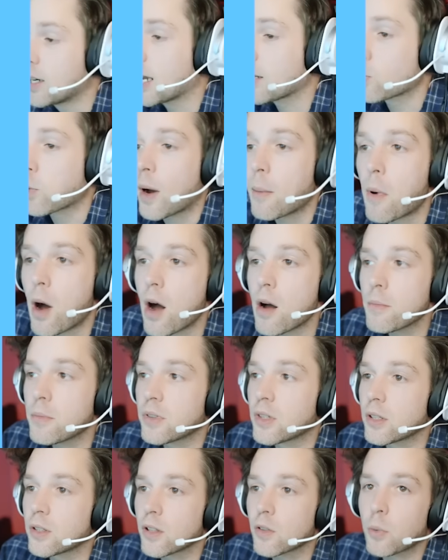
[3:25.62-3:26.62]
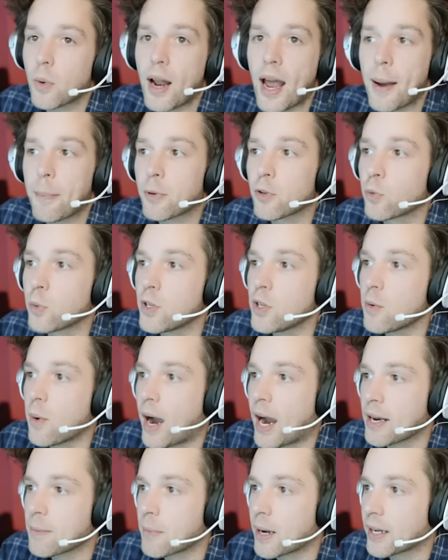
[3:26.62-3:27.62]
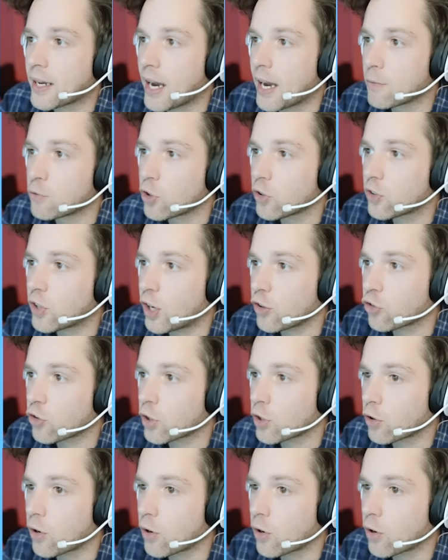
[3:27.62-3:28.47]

Guess what, Mom? This is what happens when you hide my game. Just touch the